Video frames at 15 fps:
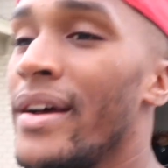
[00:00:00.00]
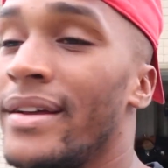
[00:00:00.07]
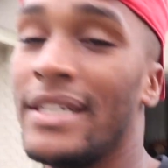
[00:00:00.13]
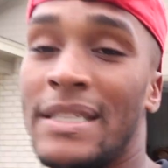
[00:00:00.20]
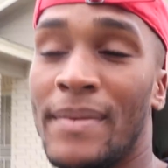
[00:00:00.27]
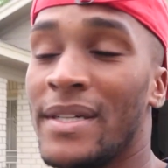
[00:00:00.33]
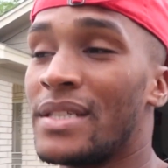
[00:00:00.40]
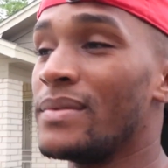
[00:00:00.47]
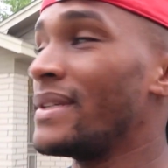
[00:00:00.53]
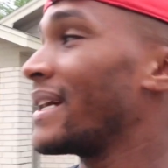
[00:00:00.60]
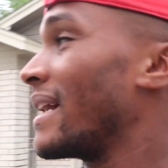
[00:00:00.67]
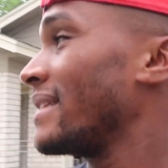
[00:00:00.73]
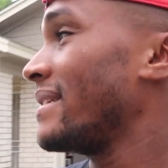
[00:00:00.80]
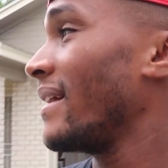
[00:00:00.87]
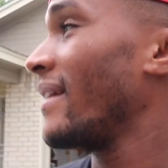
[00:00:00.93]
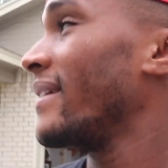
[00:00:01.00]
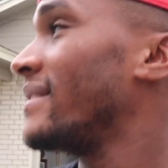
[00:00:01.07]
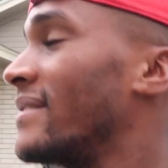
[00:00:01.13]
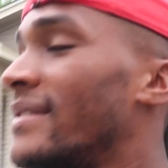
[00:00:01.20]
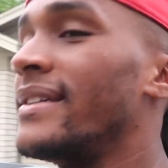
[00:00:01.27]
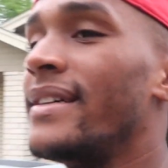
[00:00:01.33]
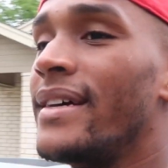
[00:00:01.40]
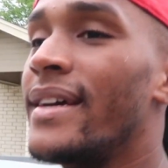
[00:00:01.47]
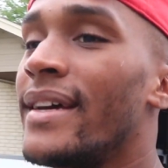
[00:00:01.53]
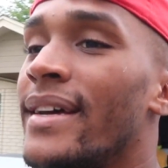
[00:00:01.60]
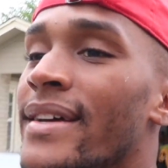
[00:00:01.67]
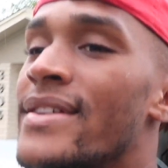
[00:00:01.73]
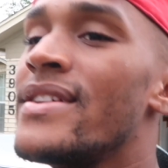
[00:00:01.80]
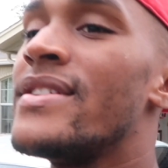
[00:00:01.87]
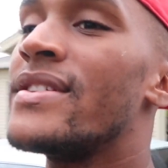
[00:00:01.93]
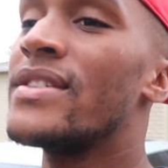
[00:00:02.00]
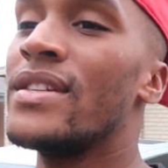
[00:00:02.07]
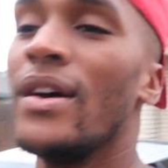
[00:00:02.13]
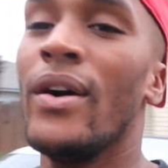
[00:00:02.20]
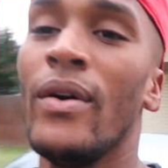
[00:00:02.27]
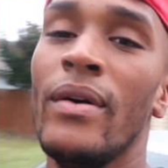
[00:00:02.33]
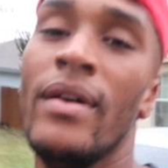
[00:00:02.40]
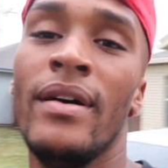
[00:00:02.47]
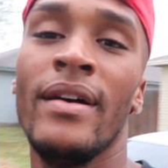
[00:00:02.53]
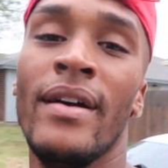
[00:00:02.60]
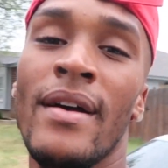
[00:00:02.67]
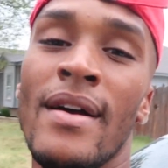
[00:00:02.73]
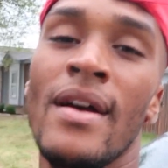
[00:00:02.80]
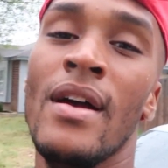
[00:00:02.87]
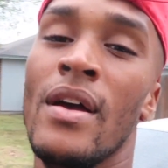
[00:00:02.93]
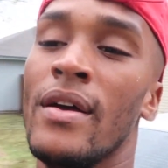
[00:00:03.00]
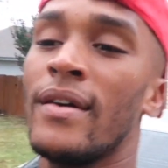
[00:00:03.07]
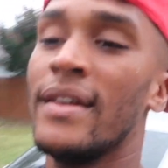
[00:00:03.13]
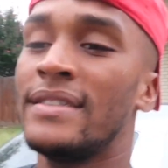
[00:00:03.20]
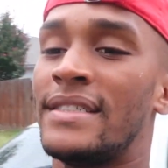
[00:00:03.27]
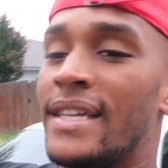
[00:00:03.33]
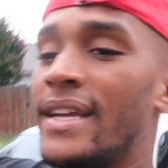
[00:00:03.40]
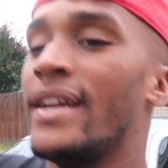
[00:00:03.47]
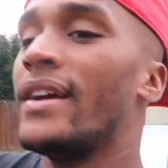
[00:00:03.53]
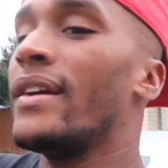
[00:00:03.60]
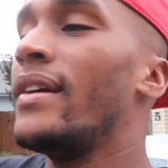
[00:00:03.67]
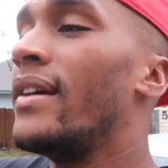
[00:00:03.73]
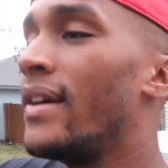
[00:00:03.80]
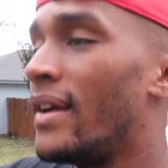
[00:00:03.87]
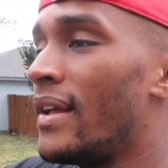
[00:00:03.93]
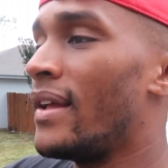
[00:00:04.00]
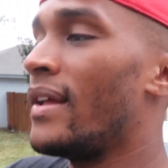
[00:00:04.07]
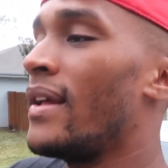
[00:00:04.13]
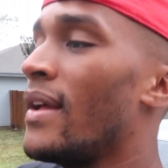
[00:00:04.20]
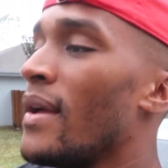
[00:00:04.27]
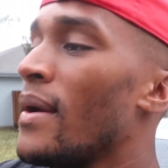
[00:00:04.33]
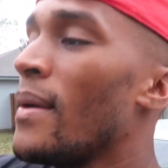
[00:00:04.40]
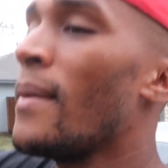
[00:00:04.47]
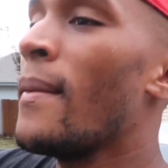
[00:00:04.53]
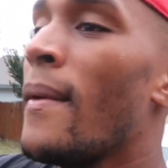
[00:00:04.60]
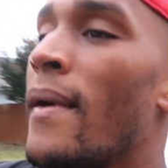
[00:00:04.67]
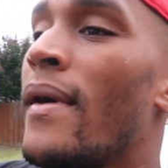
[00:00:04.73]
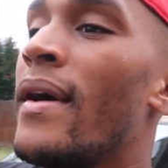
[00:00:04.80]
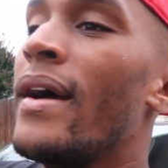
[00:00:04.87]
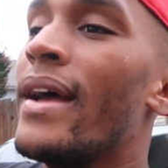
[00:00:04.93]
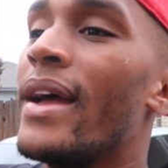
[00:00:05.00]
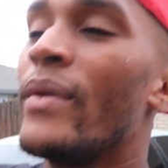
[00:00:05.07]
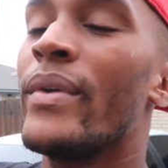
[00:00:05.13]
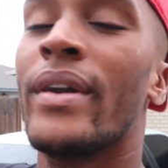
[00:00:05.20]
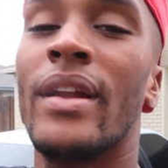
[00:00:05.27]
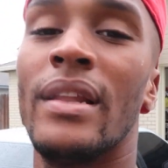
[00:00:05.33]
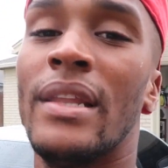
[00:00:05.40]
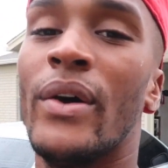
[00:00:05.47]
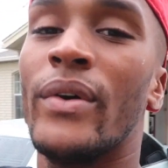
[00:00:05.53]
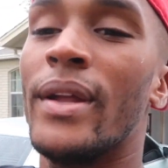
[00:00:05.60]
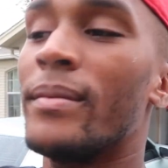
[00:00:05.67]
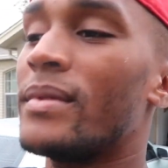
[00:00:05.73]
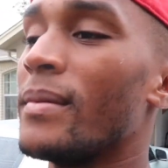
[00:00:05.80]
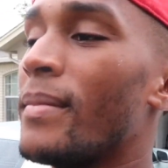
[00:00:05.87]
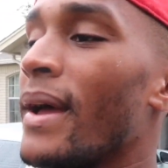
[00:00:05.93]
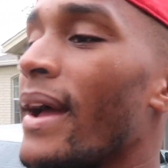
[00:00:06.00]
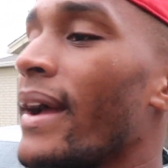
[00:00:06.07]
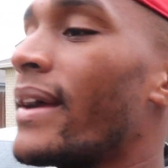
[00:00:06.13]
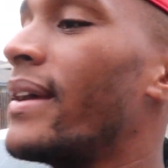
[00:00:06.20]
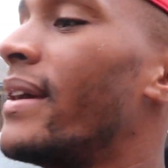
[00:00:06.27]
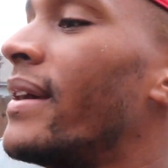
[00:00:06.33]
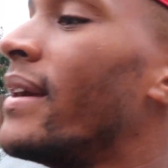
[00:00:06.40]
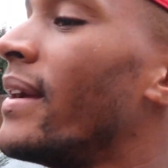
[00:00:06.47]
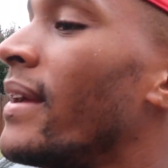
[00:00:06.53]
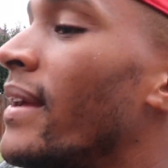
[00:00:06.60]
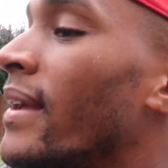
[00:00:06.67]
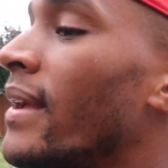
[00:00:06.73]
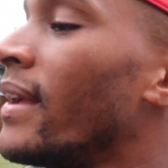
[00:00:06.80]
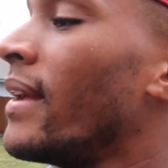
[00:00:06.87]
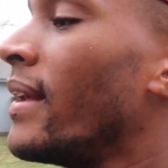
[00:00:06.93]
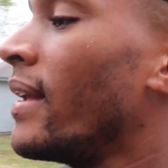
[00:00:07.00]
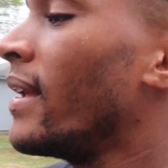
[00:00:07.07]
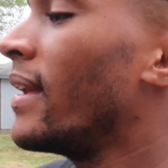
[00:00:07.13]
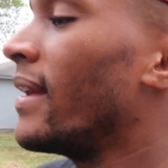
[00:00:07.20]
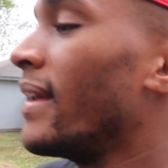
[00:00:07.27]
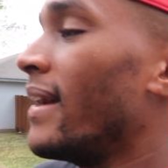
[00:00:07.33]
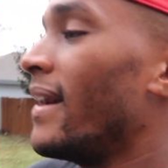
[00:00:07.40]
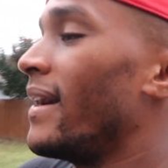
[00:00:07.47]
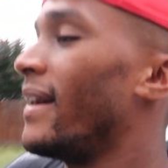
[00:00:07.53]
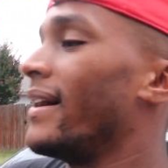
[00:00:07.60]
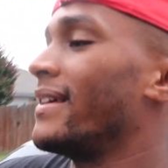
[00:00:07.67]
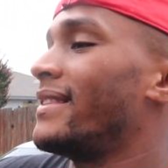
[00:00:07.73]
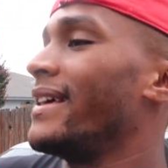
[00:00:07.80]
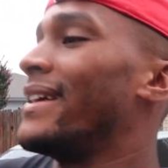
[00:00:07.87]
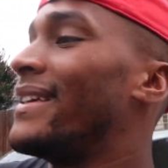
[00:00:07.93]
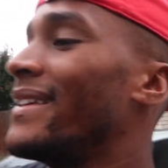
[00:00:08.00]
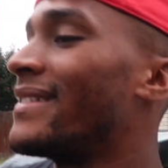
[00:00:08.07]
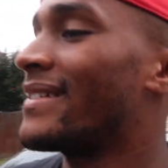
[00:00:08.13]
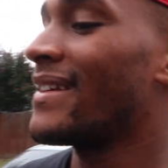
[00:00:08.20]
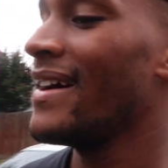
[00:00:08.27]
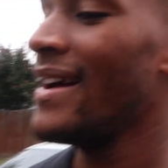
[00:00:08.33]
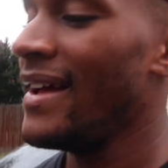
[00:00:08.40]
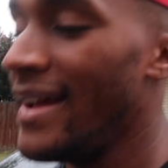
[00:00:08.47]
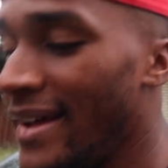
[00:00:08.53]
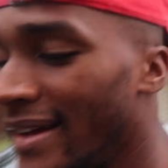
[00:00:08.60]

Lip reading: especially when I got tires on it. So I'm gonna sit here and we're gonna load up the back. Thank you, Scott.